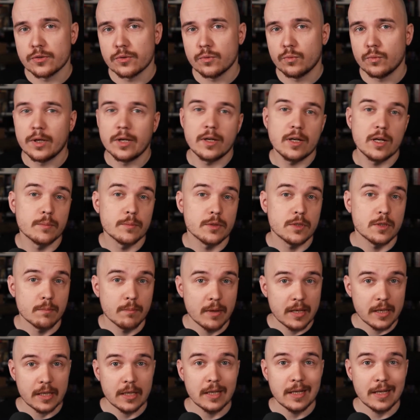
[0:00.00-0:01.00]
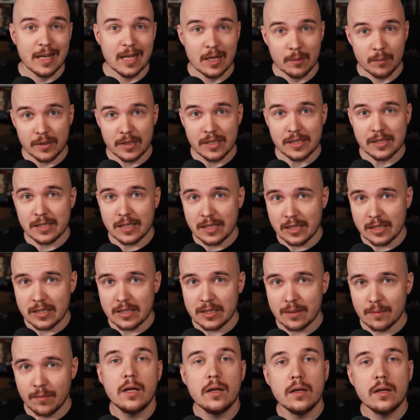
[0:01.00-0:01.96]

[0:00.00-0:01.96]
when it comes to making NPCs.